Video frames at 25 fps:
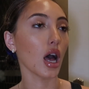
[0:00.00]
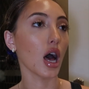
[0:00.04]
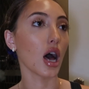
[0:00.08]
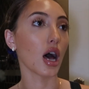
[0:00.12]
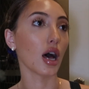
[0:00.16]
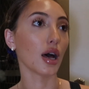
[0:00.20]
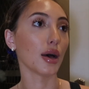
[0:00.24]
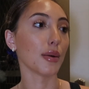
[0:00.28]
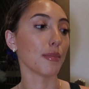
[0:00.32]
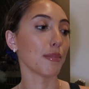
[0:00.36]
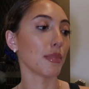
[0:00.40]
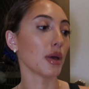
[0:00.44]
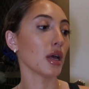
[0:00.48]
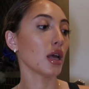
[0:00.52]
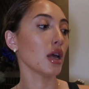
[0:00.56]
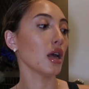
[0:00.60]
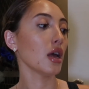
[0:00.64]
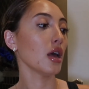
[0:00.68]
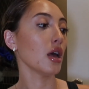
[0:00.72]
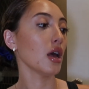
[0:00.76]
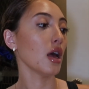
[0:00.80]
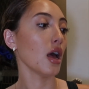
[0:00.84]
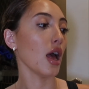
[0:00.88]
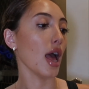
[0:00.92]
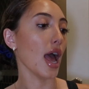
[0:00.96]

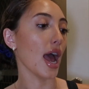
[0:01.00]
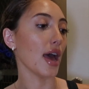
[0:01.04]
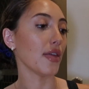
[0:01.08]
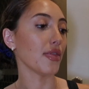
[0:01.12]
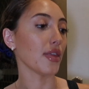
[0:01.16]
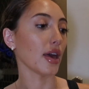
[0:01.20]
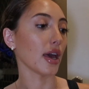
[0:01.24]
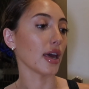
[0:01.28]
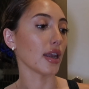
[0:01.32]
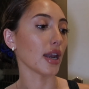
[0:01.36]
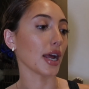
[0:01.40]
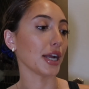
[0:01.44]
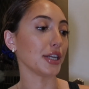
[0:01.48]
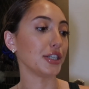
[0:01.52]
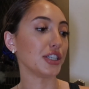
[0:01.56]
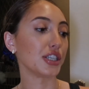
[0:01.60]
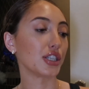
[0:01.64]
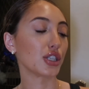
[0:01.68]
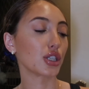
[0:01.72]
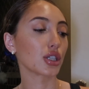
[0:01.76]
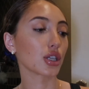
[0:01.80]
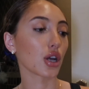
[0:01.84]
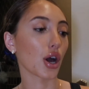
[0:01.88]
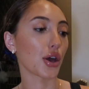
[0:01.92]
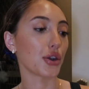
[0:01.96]
And then I
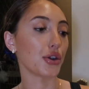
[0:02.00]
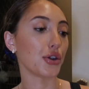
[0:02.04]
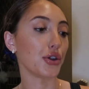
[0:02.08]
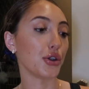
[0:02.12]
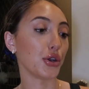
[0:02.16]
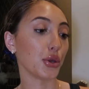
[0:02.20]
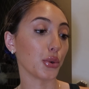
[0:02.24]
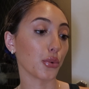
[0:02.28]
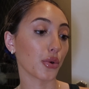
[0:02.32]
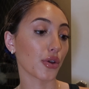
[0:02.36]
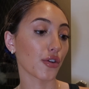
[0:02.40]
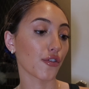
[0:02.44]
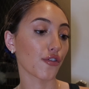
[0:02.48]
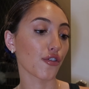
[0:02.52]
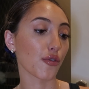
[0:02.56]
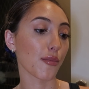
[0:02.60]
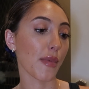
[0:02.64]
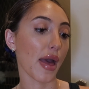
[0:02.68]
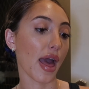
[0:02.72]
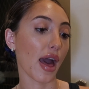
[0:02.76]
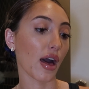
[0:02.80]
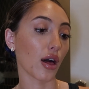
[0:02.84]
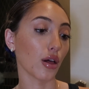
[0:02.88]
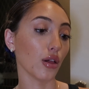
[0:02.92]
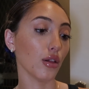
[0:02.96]
just got a new one from
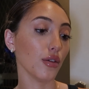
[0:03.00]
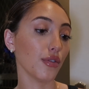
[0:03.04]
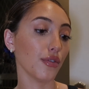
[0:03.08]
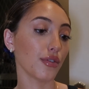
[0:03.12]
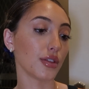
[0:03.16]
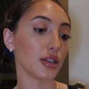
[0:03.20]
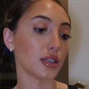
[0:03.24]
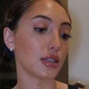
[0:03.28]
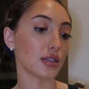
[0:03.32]
e.l.f.